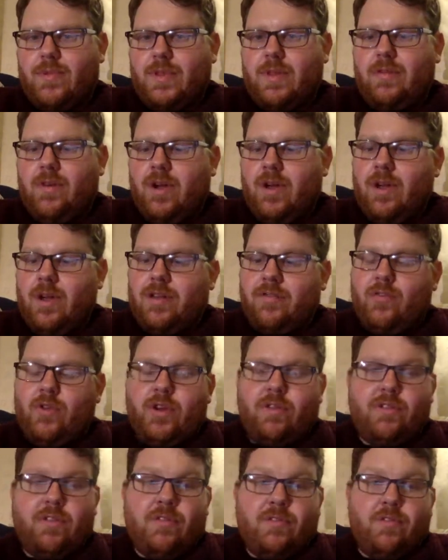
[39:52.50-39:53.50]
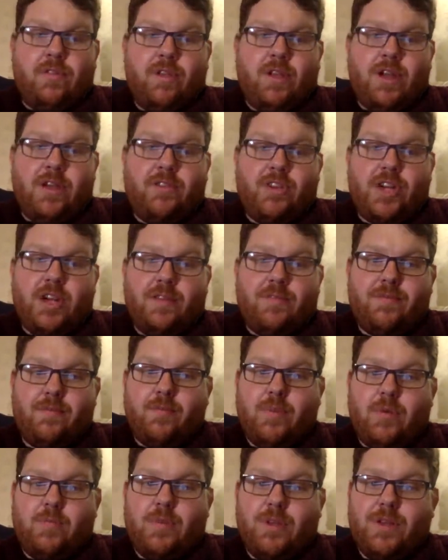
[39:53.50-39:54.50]
Right, I'm going to have a quick flick through the live chat
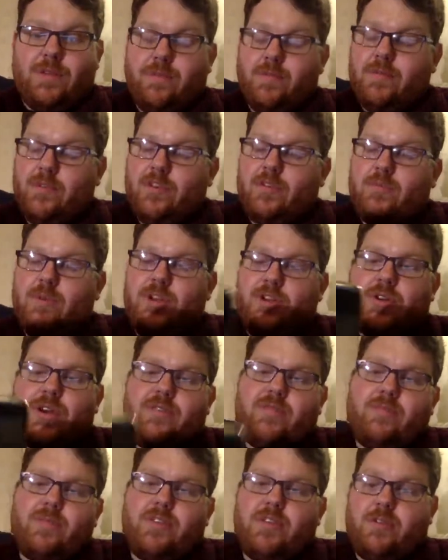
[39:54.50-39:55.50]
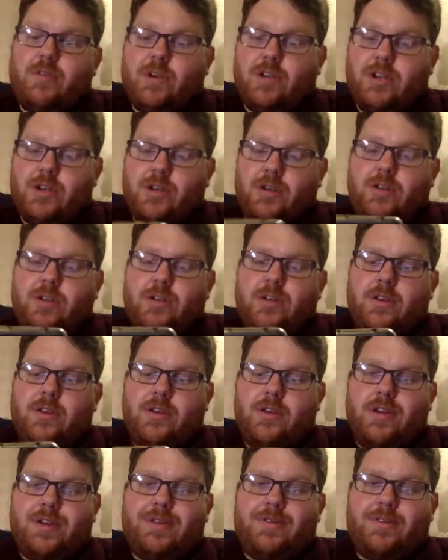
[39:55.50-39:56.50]
properly. Just make sure I haven't missed a question.
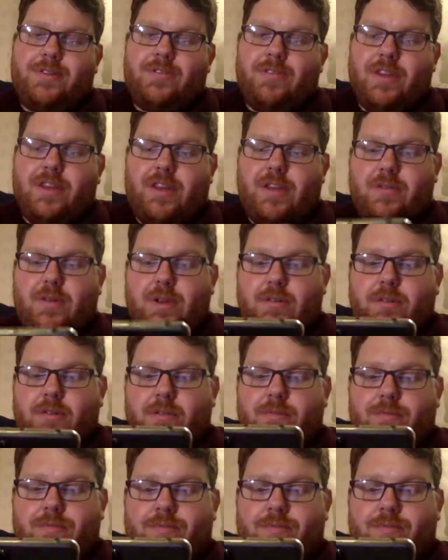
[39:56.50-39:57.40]
I don't want to offend anyone else.